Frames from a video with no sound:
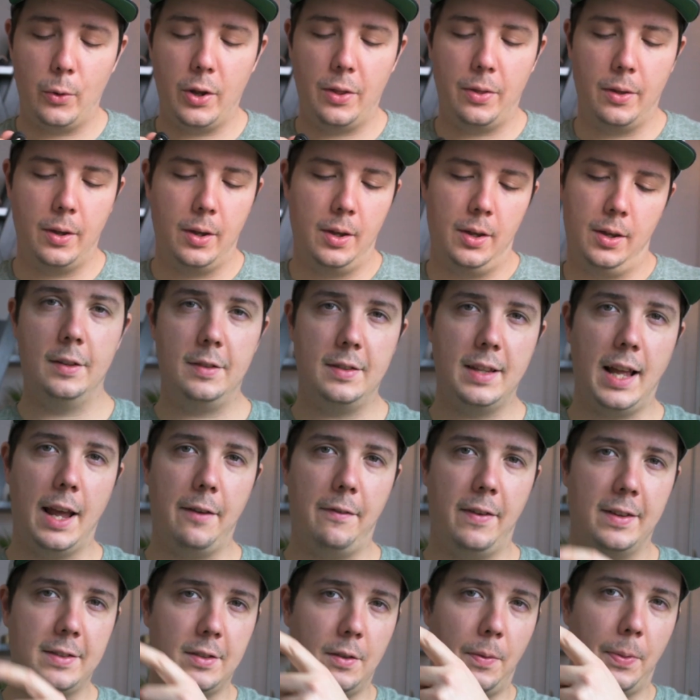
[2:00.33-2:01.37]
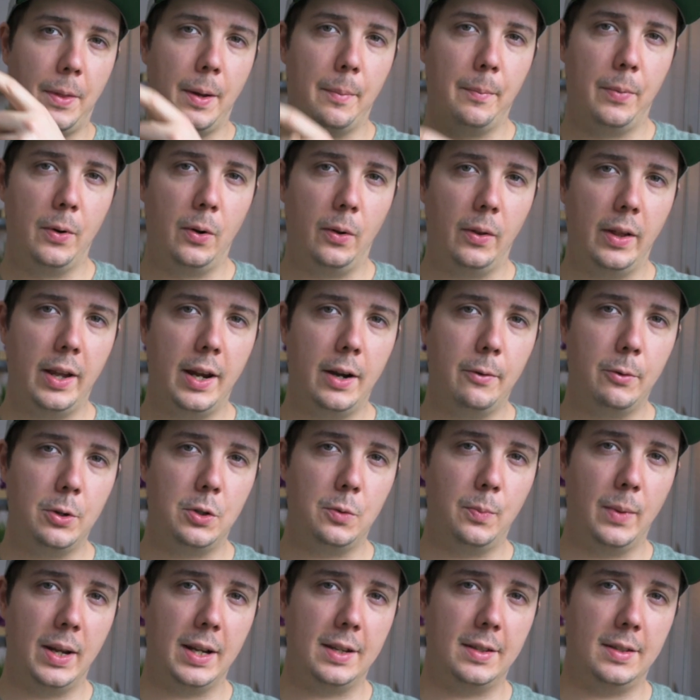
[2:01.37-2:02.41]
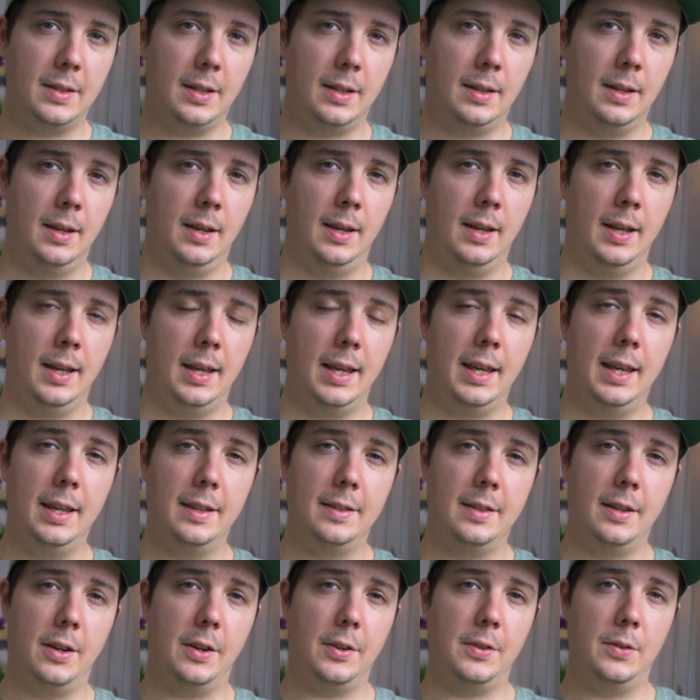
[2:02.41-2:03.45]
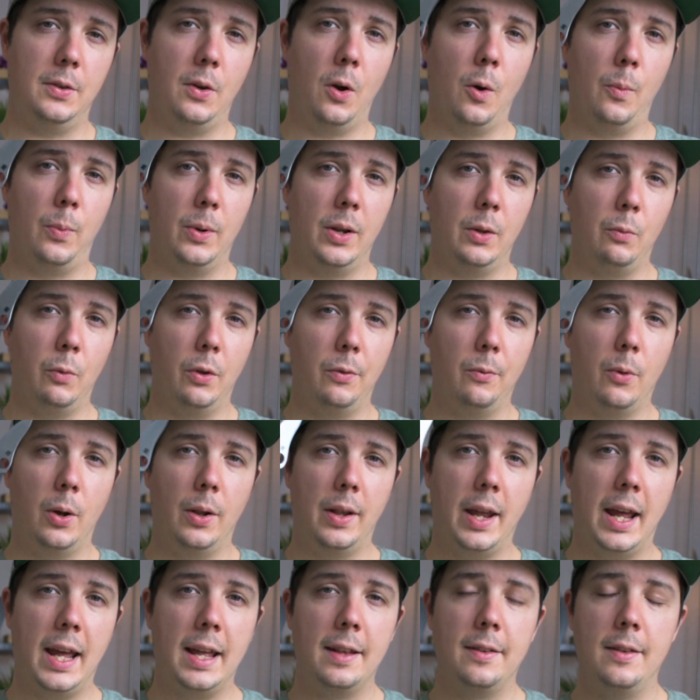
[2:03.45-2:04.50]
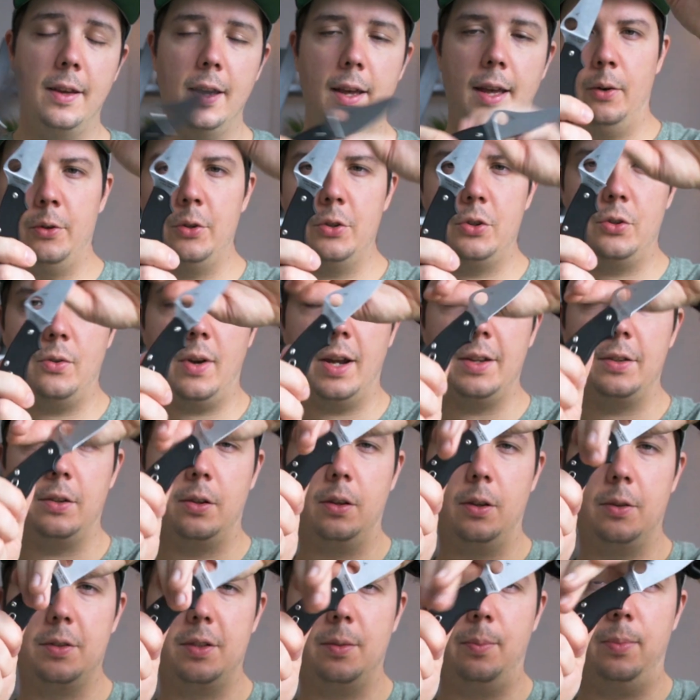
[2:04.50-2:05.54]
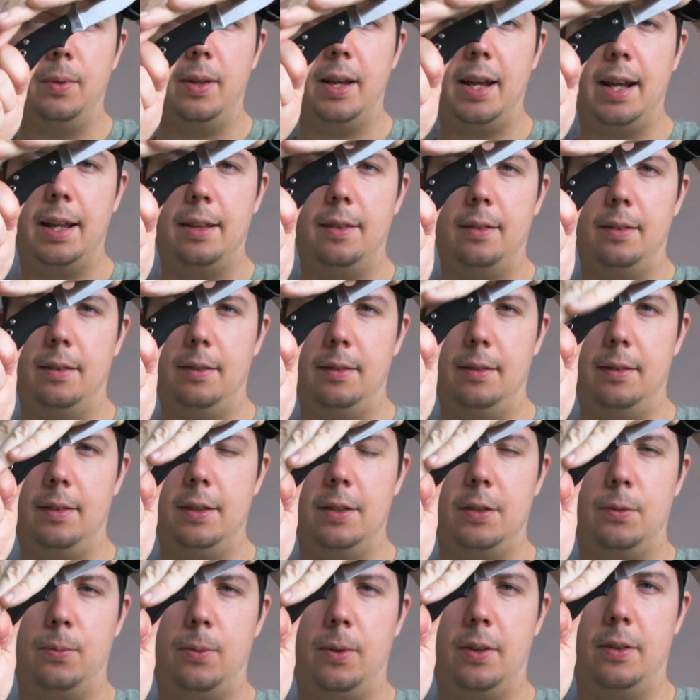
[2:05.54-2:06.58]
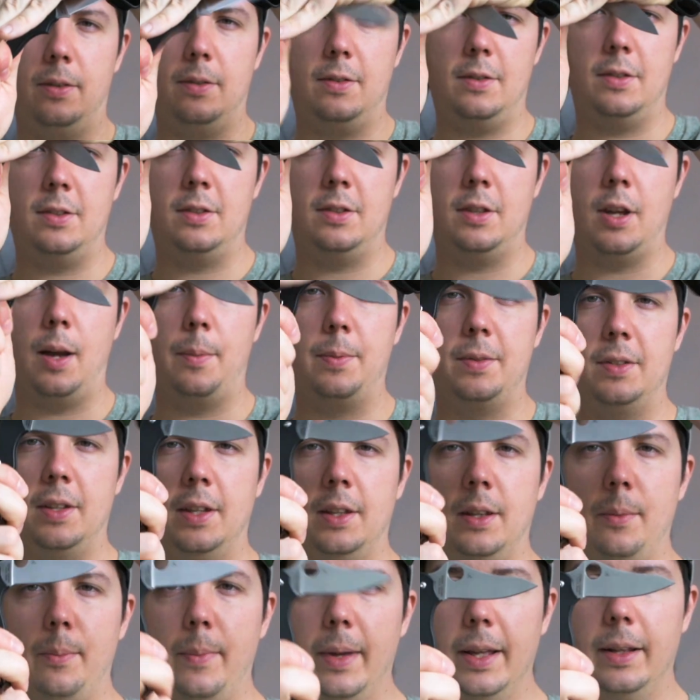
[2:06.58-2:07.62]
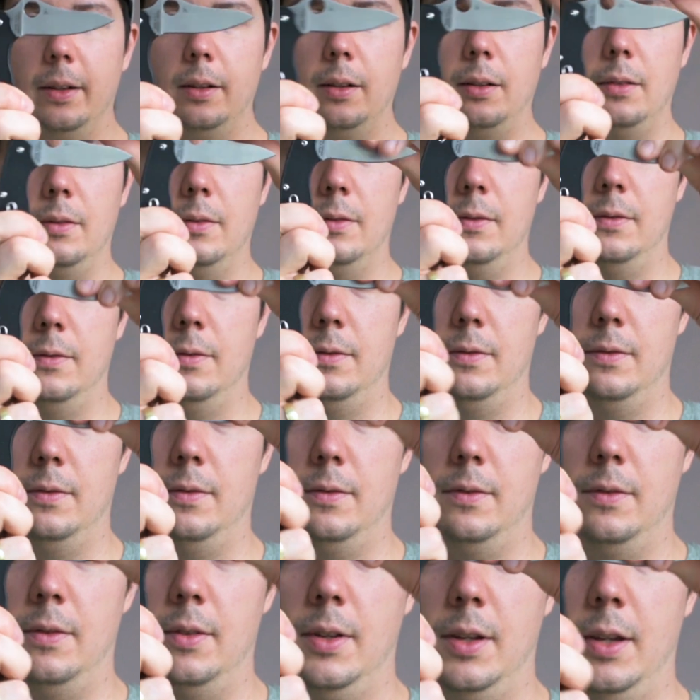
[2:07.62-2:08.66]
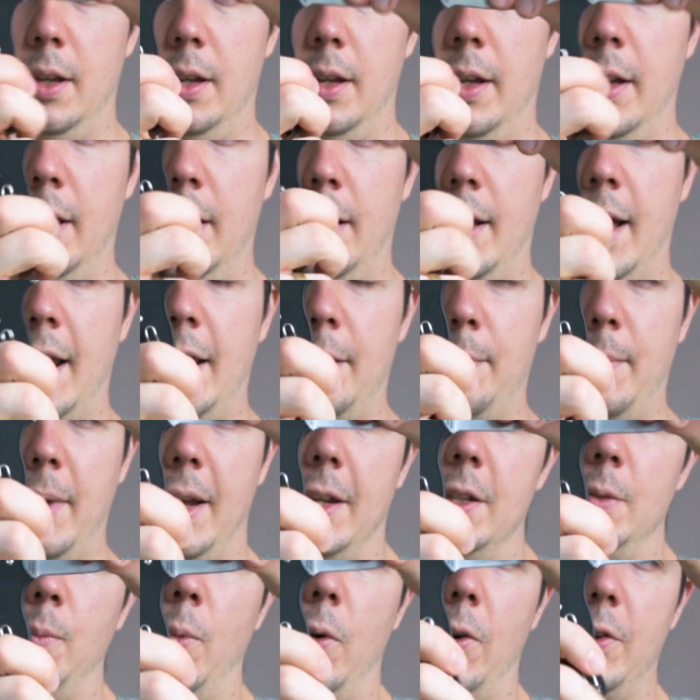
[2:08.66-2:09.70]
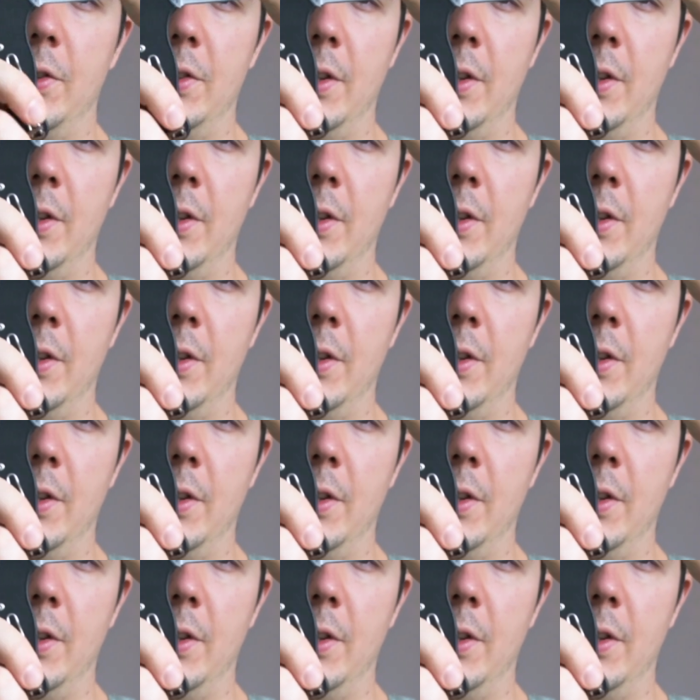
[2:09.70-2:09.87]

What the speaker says: with. This knife has a thumb hole here which makes it easier to open it with one hand. When you try to close the blade, this one stops in the middle and it makes more